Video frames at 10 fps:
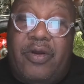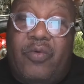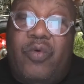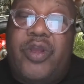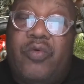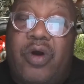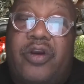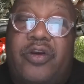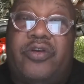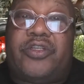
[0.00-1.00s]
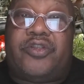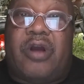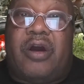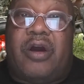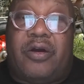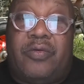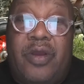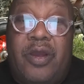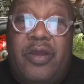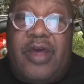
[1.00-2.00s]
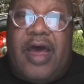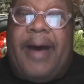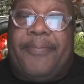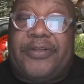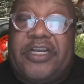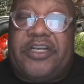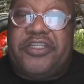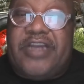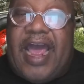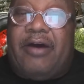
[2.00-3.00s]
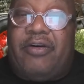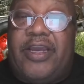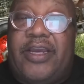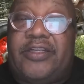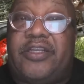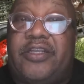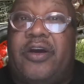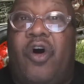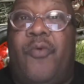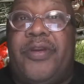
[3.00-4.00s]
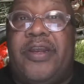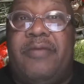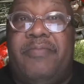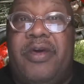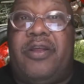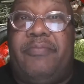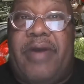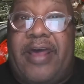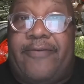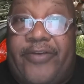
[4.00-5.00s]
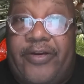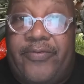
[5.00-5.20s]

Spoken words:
what you want to do is draw the opposition out into the open in the middle of the battlefield